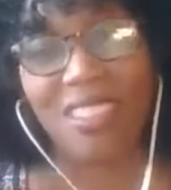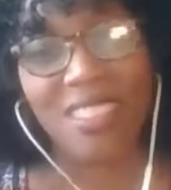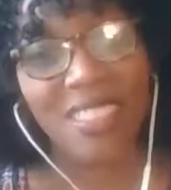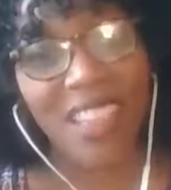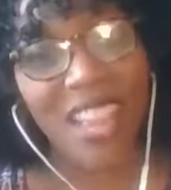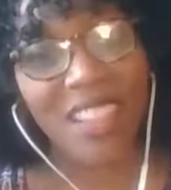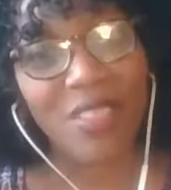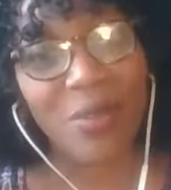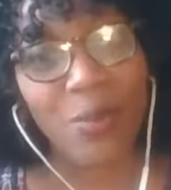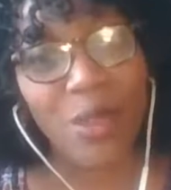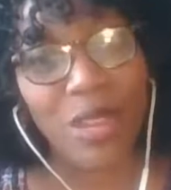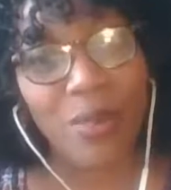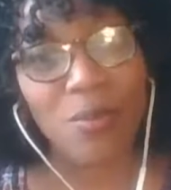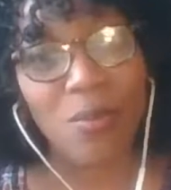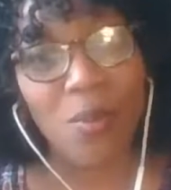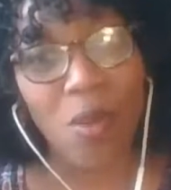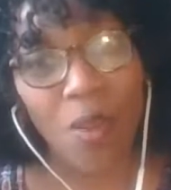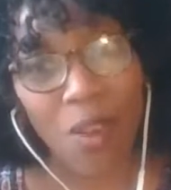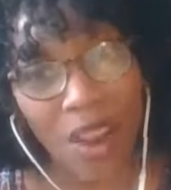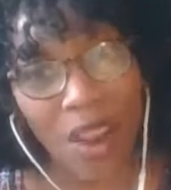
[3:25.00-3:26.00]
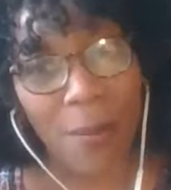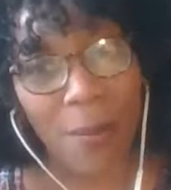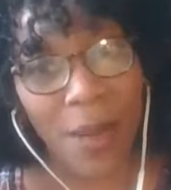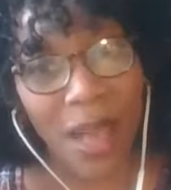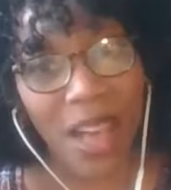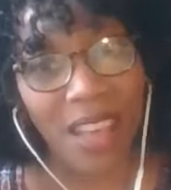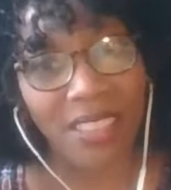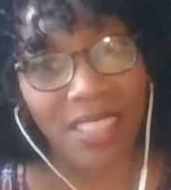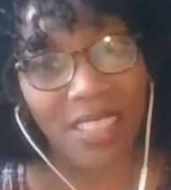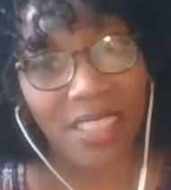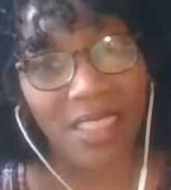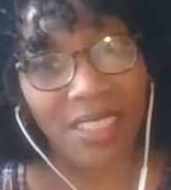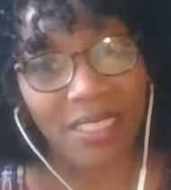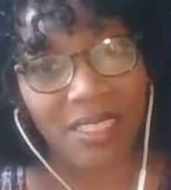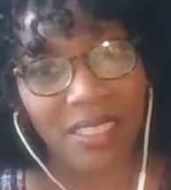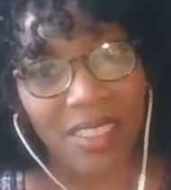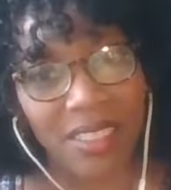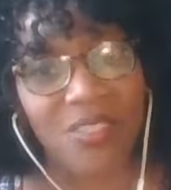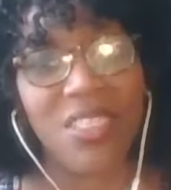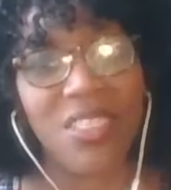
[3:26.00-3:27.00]
Let's read more about
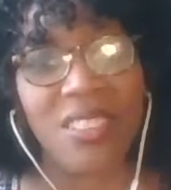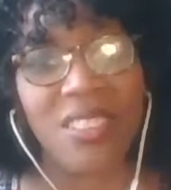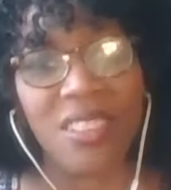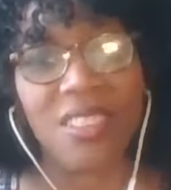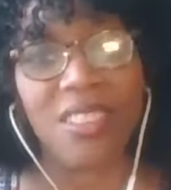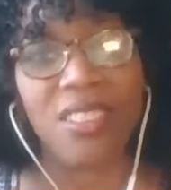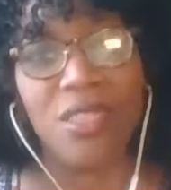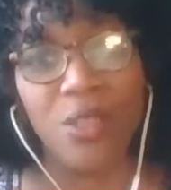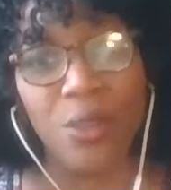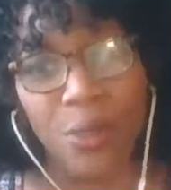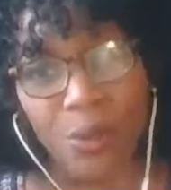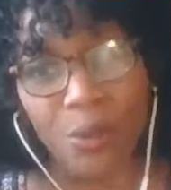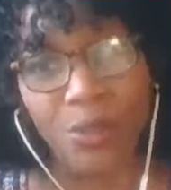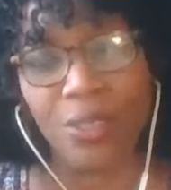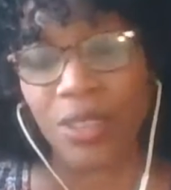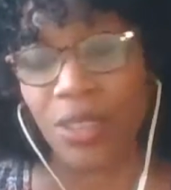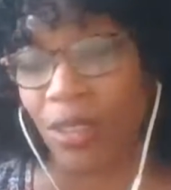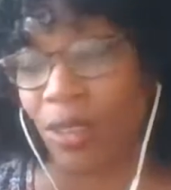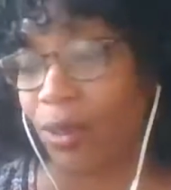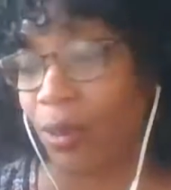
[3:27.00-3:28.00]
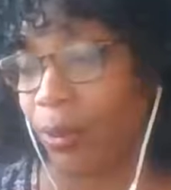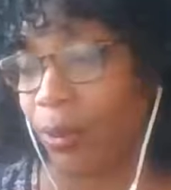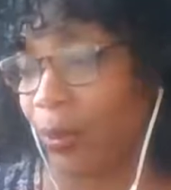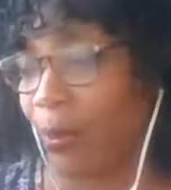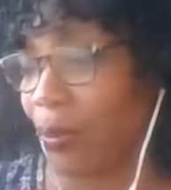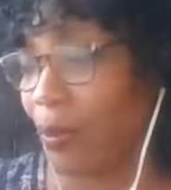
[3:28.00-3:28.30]
this if this is new to you.